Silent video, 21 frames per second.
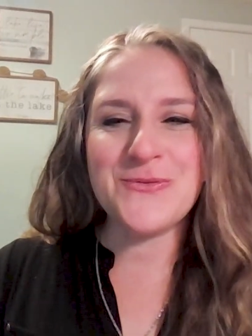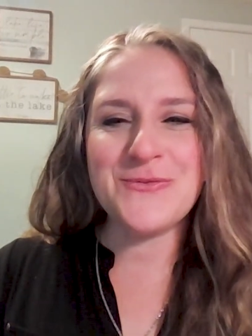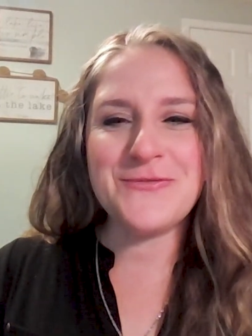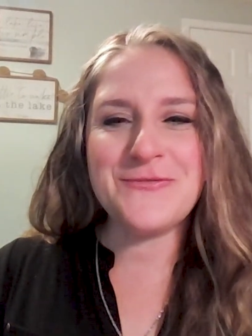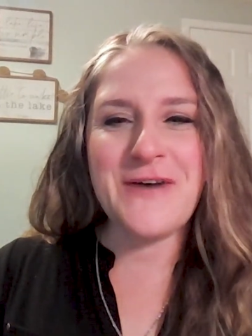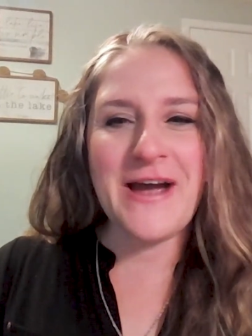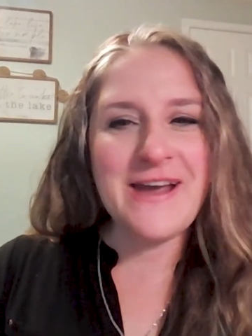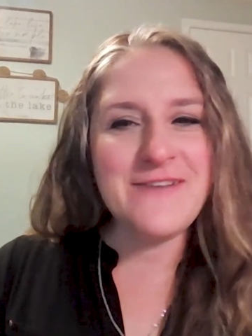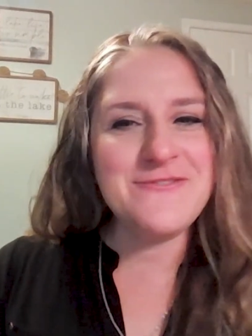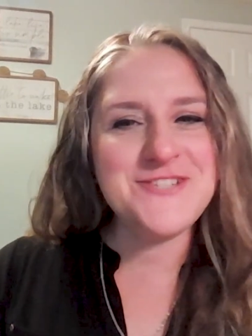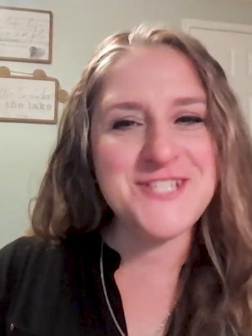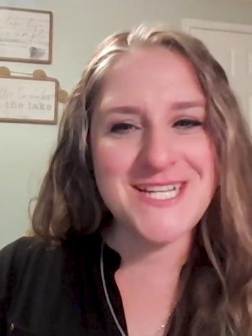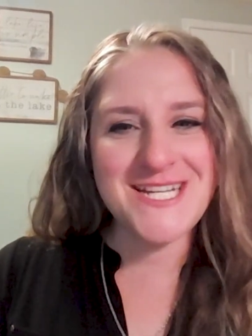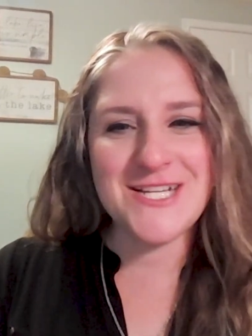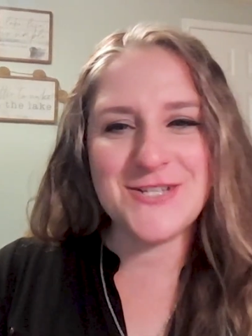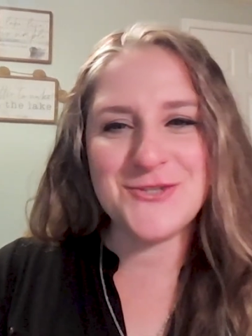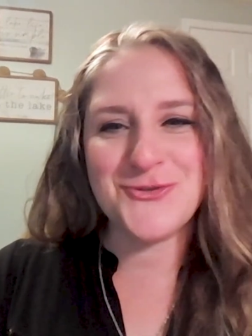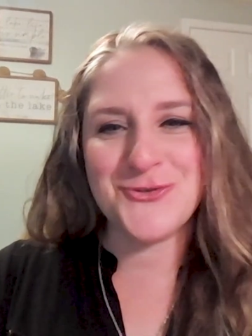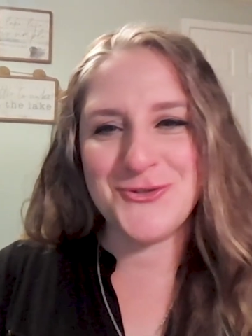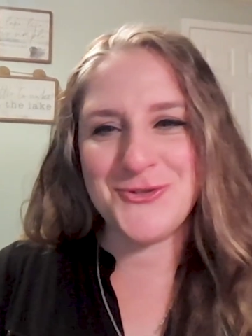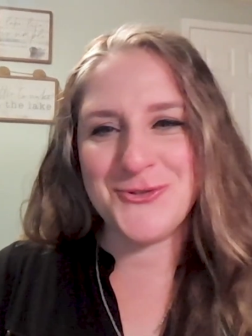
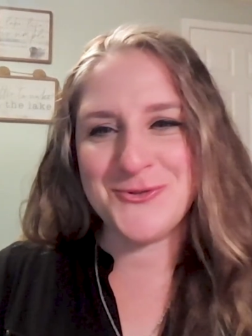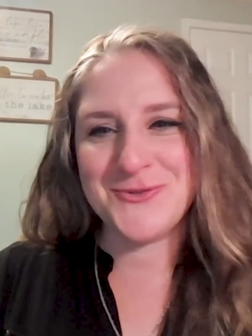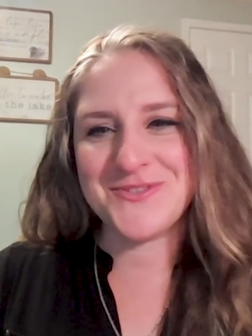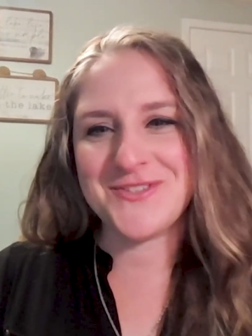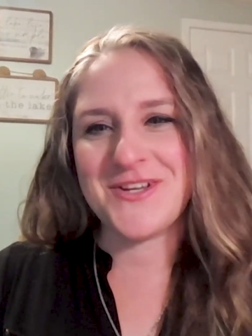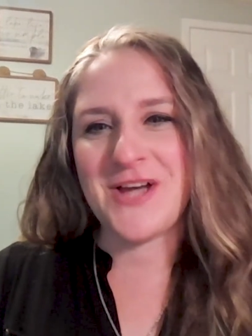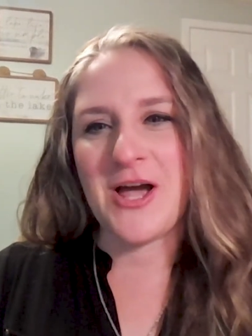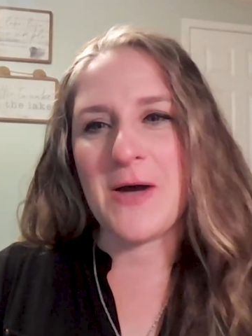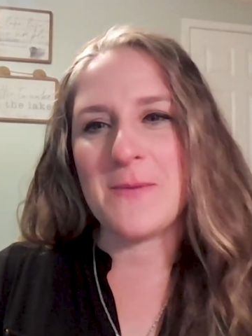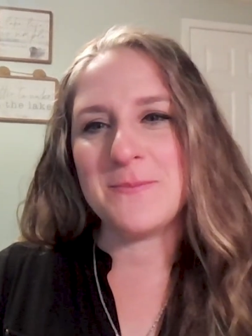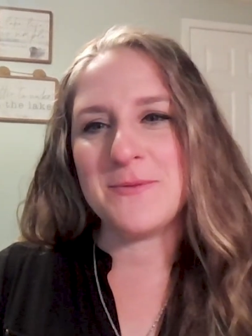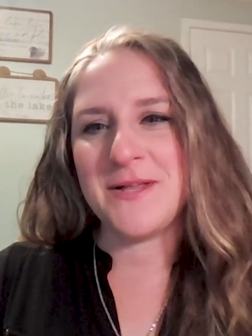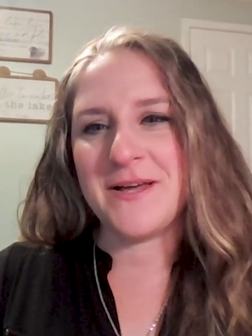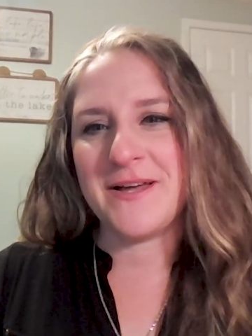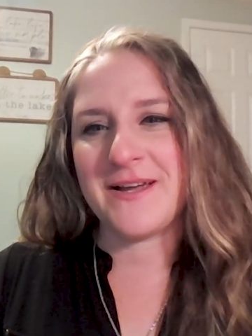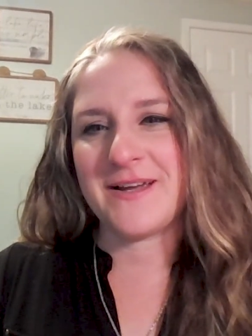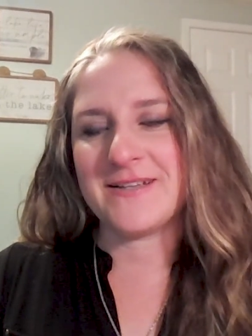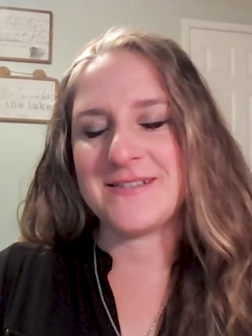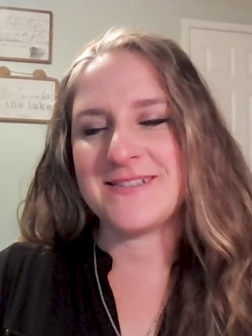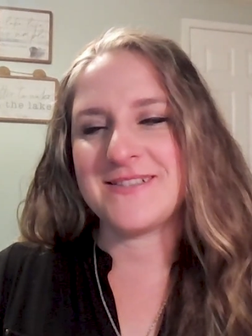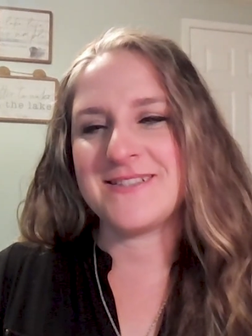5G introduced
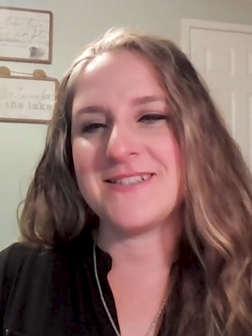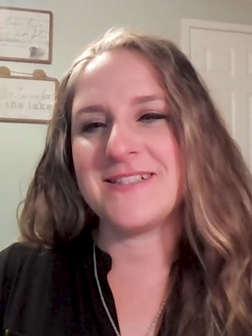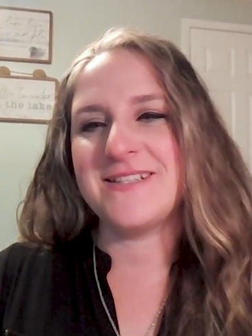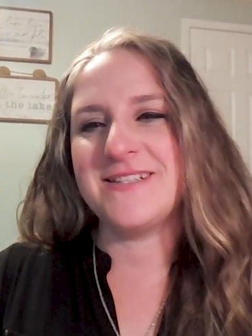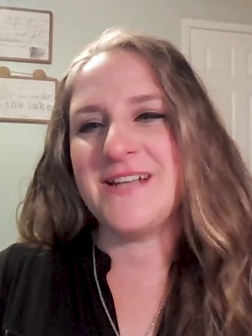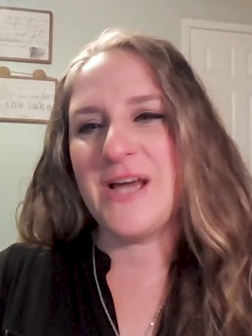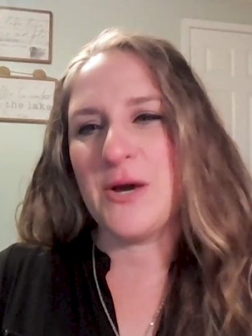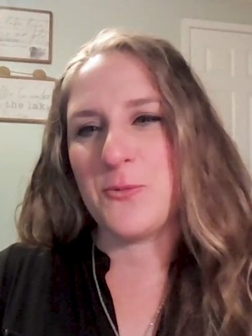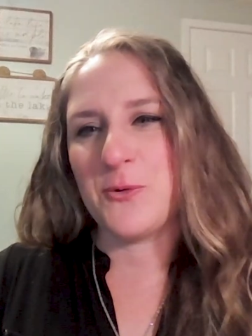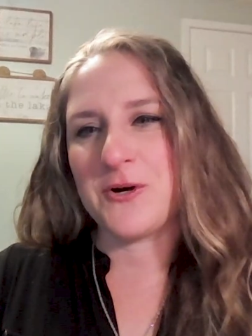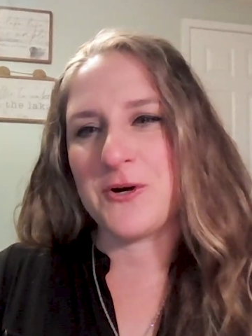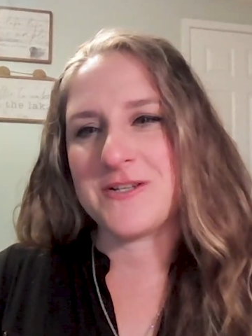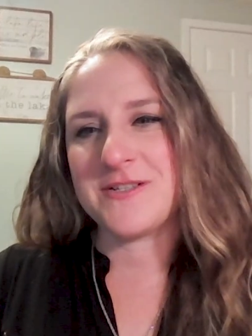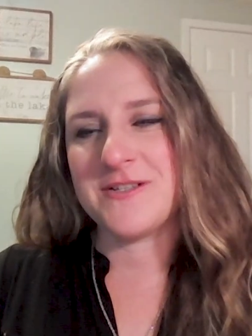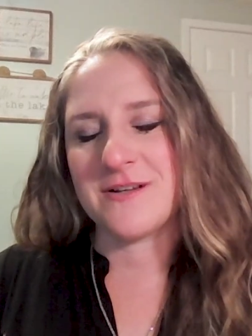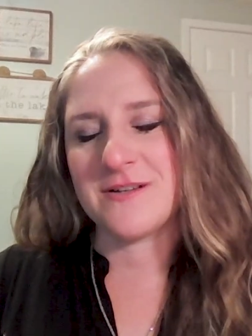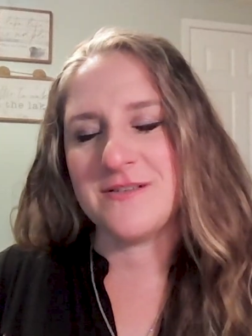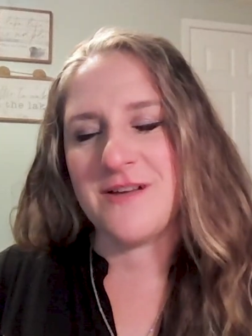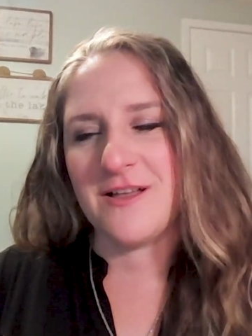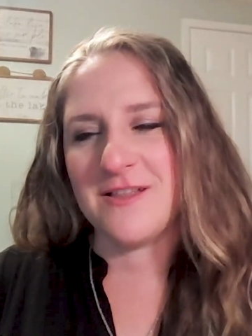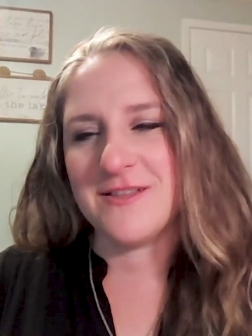complex network
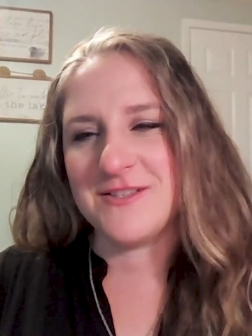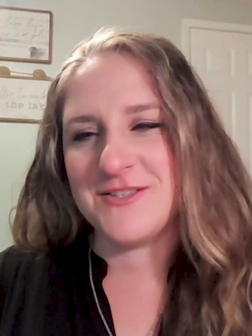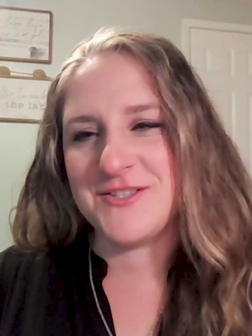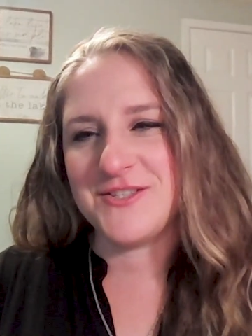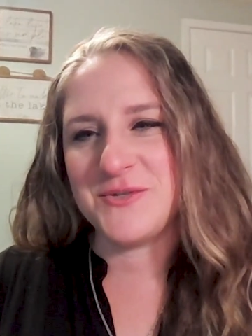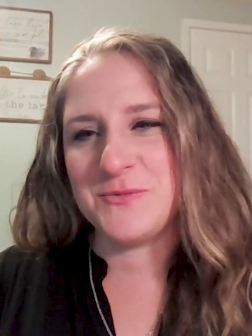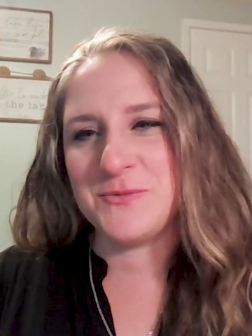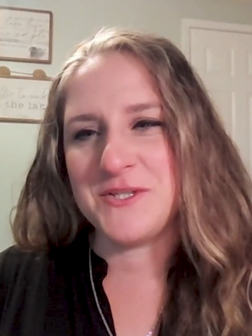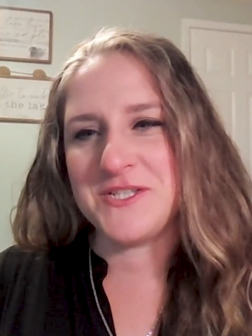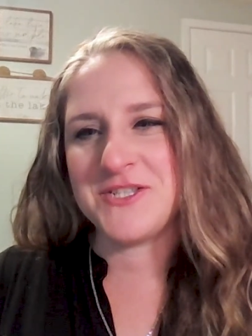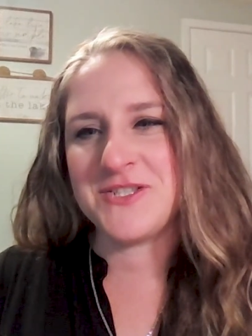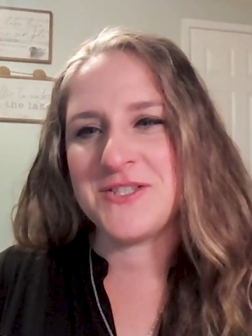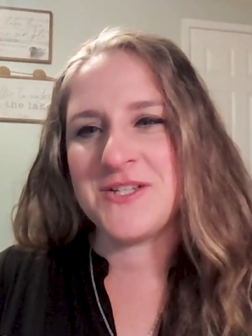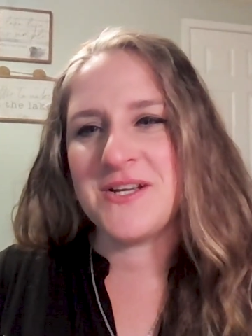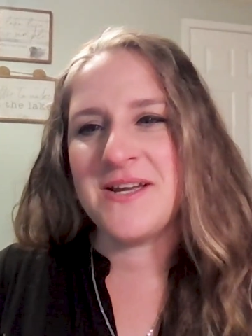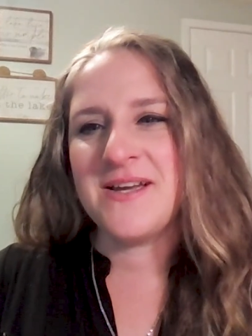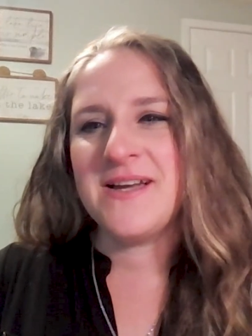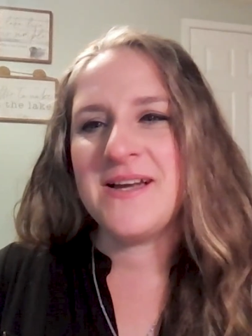technology, which